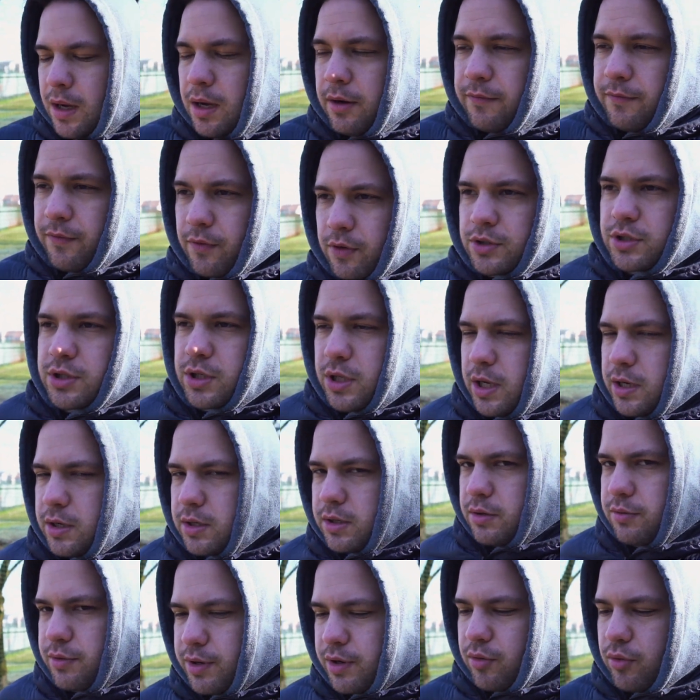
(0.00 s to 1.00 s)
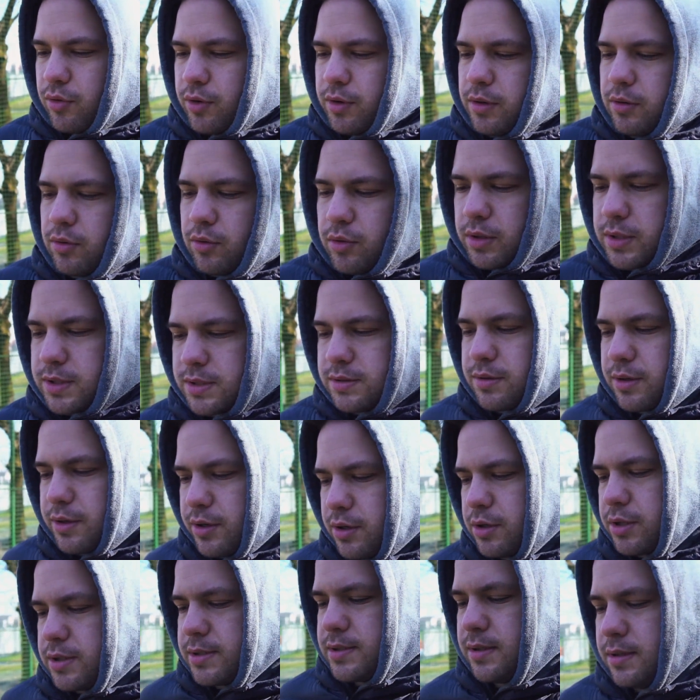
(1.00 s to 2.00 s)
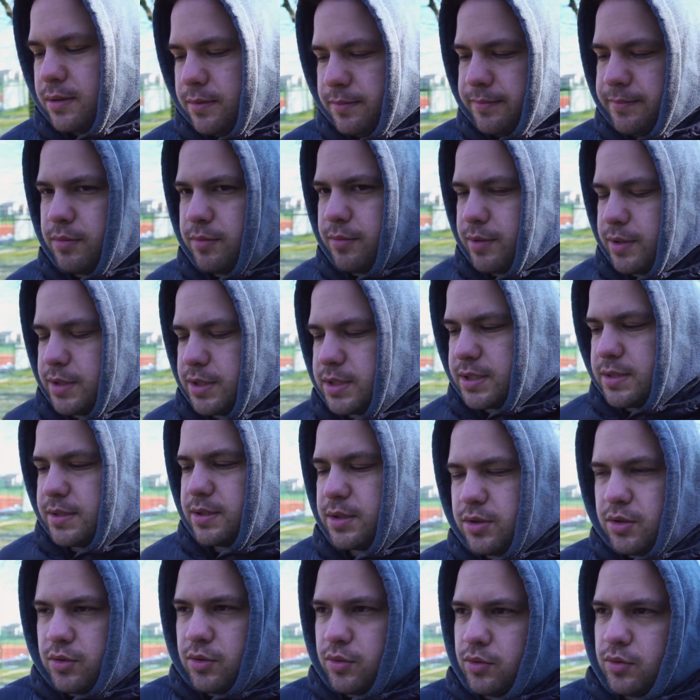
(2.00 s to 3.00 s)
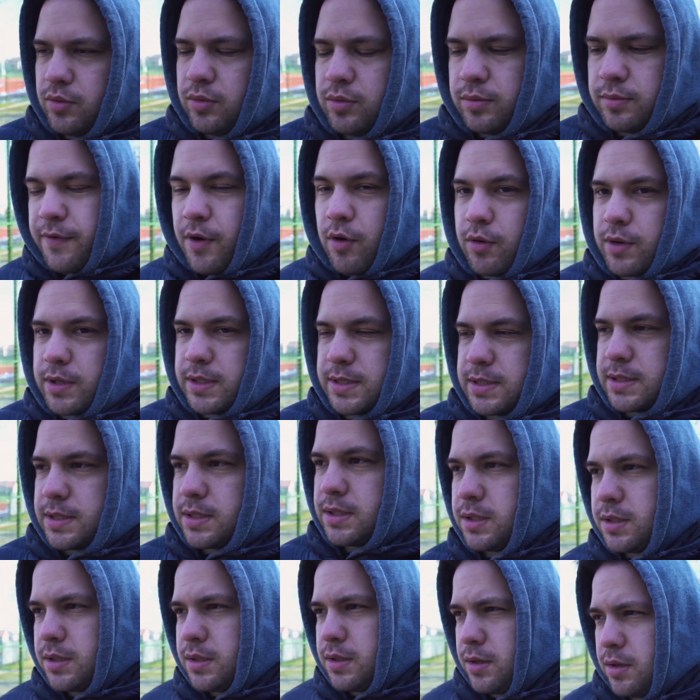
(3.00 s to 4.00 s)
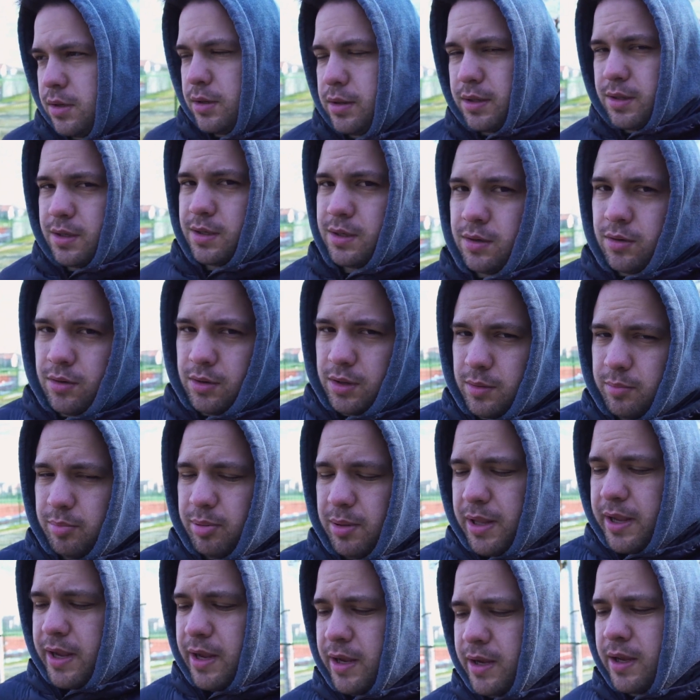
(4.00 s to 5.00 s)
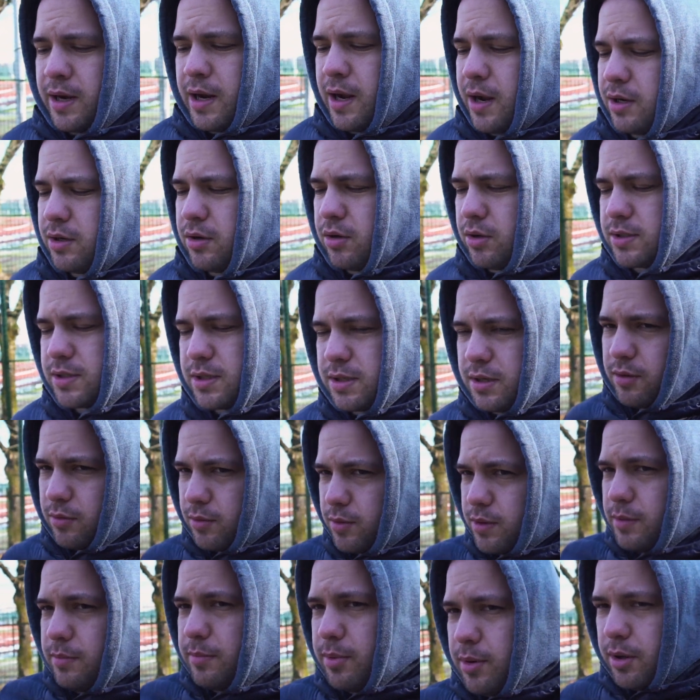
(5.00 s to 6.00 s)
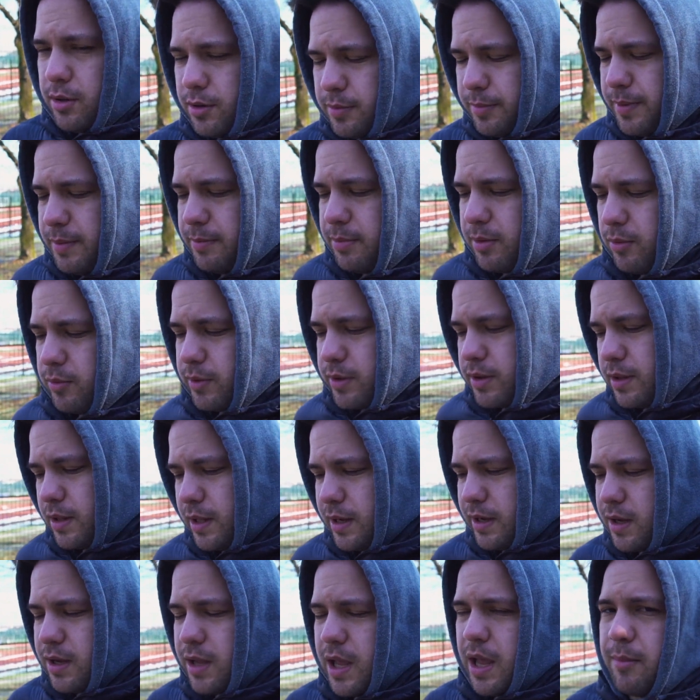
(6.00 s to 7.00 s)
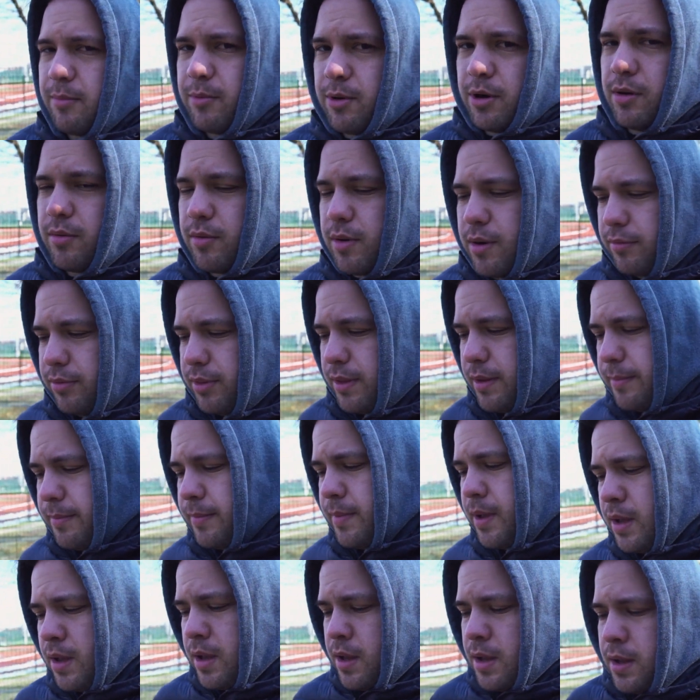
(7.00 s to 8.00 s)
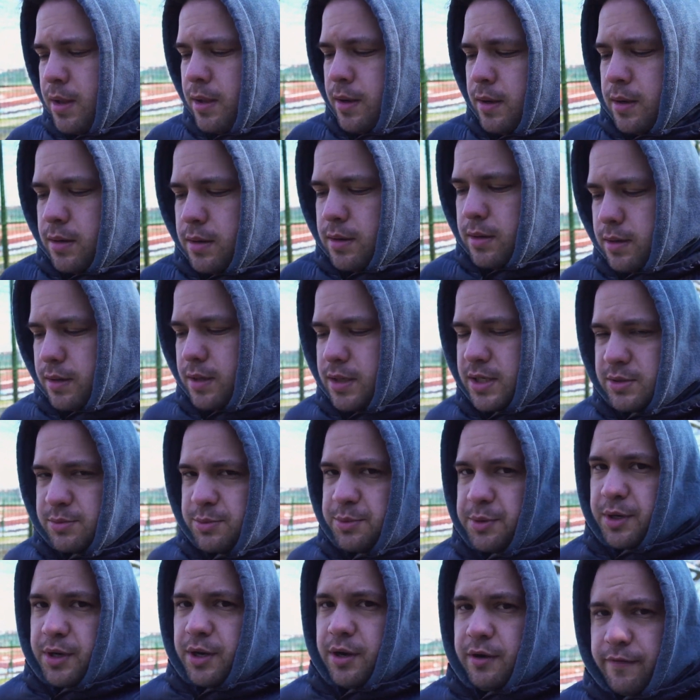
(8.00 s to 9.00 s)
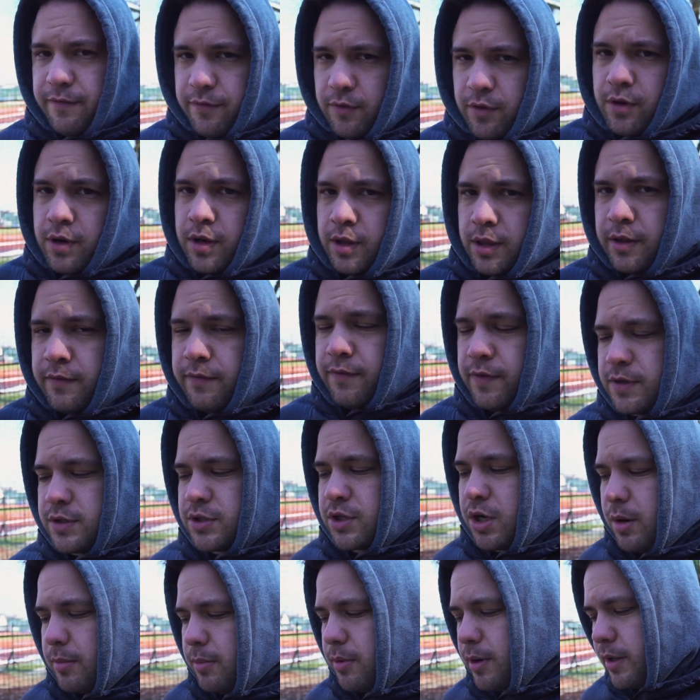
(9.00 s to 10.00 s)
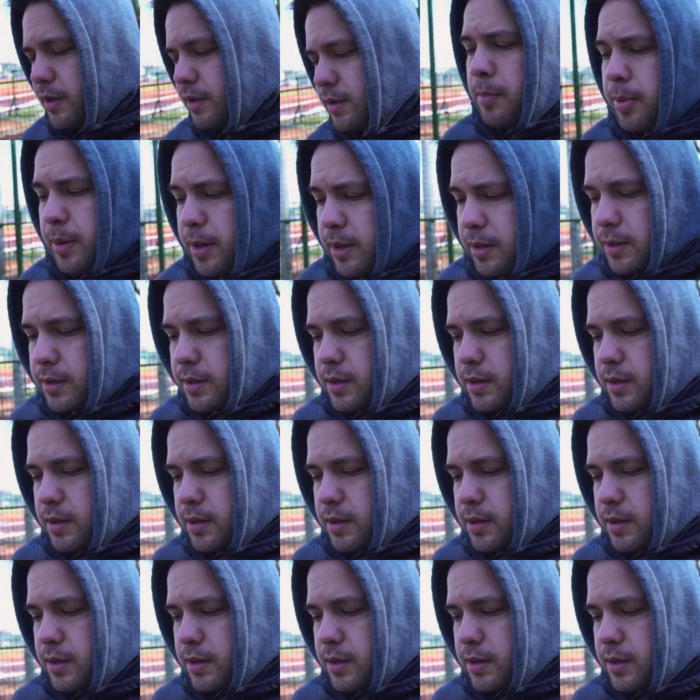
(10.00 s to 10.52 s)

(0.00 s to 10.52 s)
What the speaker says: unfortunately I couldn't record the orchestra rehearsal. We were just too focused on the playing, and I also didn't want to bother people with like camera around them, because we were there for a different job, right? But